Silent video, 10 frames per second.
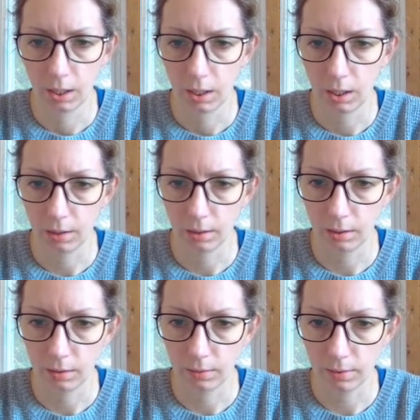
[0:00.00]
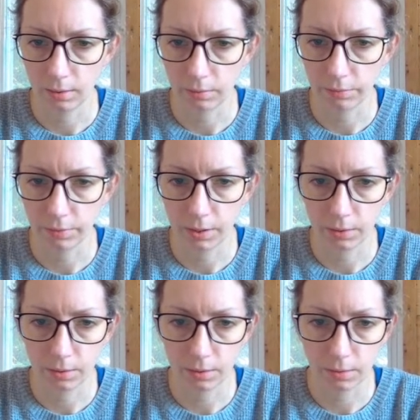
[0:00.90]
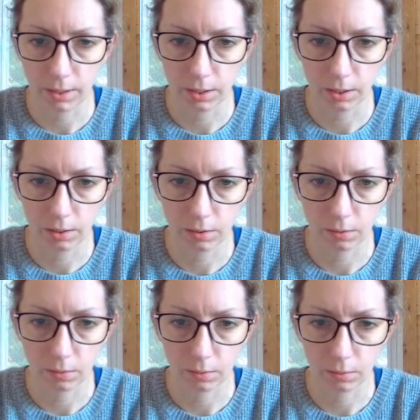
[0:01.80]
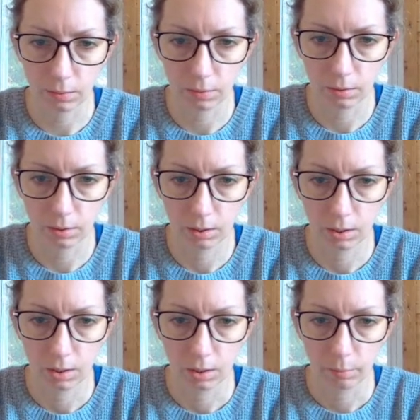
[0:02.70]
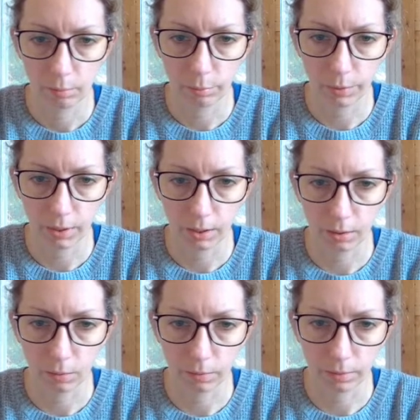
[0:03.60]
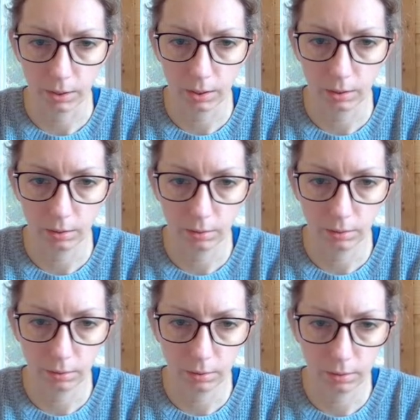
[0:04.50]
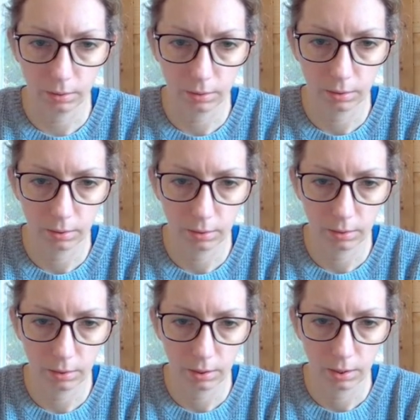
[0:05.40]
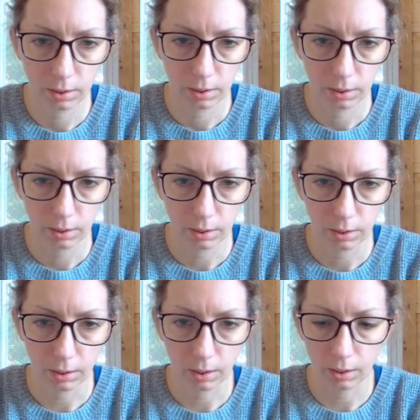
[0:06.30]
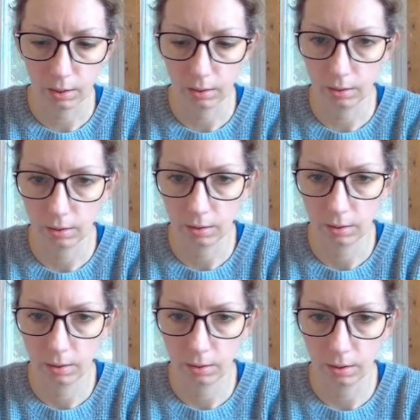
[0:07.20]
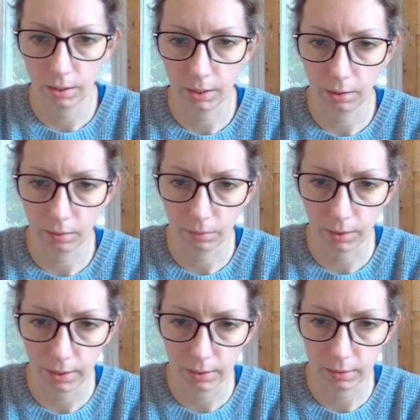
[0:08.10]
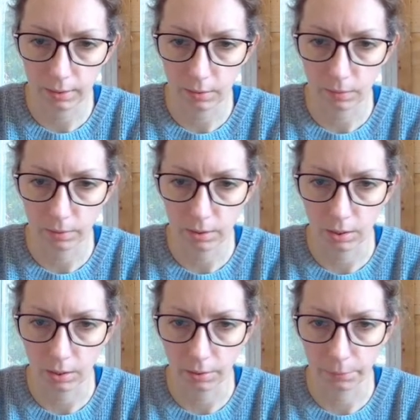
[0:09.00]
And I'm going to use the Frito stretch to bring it over here, then again locking the green axis over to here.